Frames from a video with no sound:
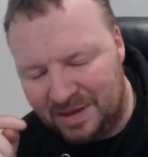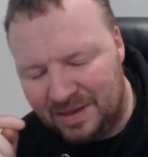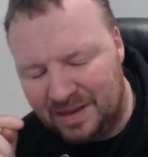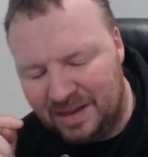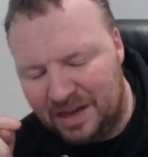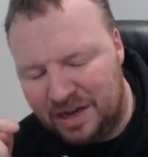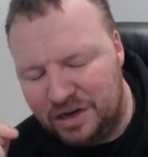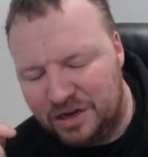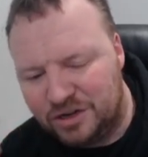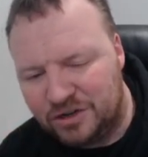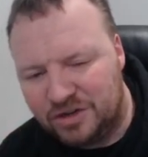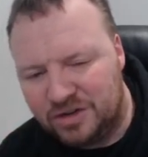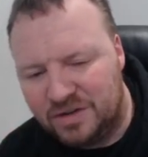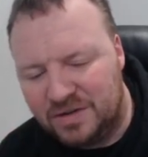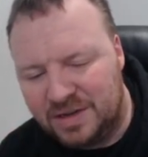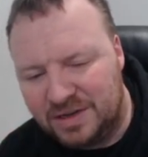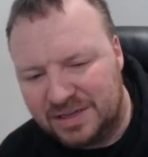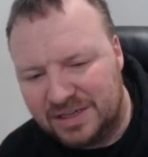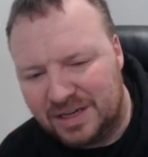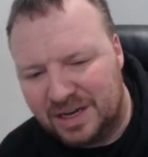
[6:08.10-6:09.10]
And in truth,
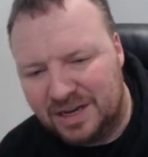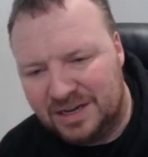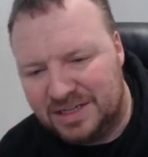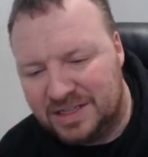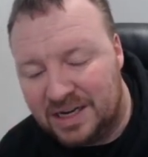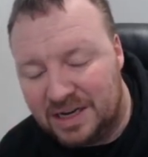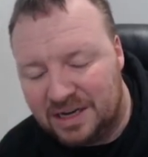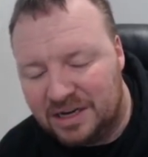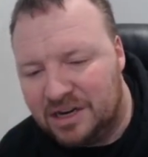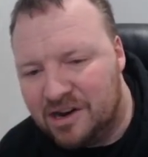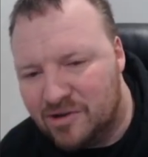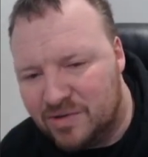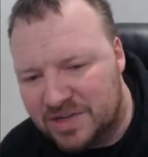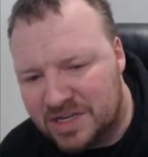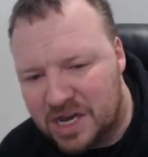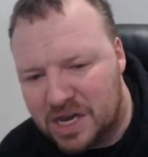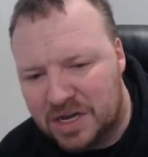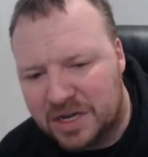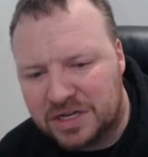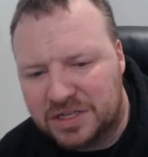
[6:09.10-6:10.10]
I said, you know, it's
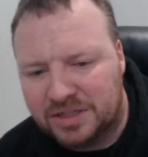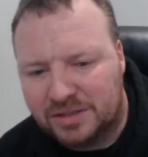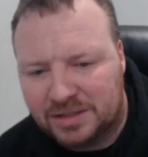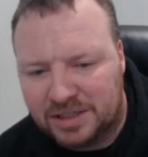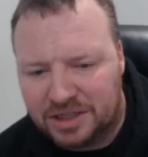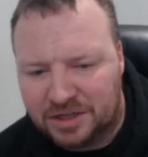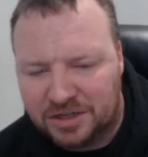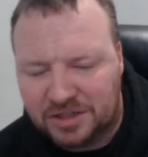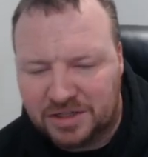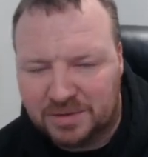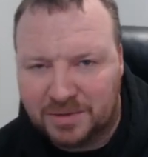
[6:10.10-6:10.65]
hard to answer